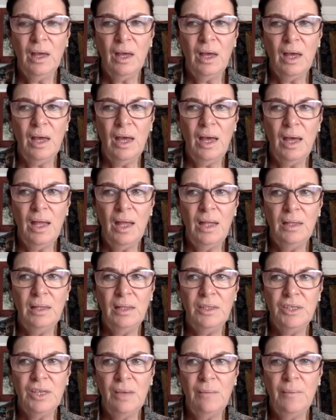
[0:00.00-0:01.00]
And the
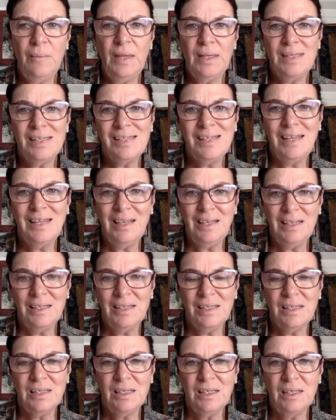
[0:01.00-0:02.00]
shaman
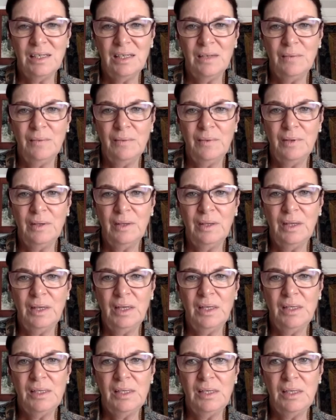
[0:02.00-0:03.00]
sees.
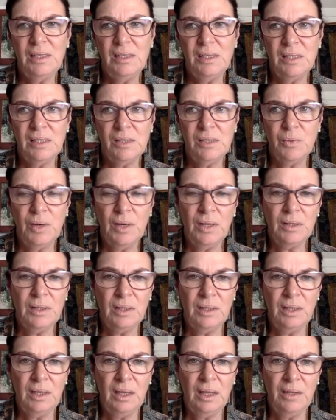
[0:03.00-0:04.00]
He sees this world
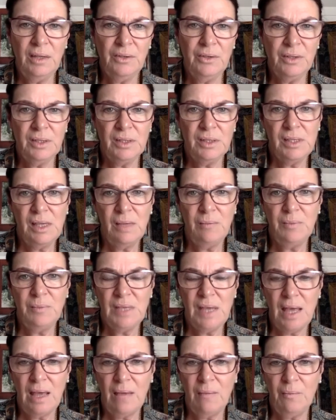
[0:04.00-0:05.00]
and the other at the same
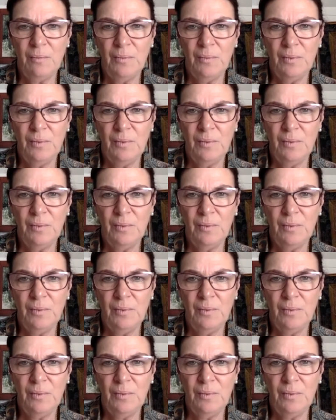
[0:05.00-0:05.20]
time.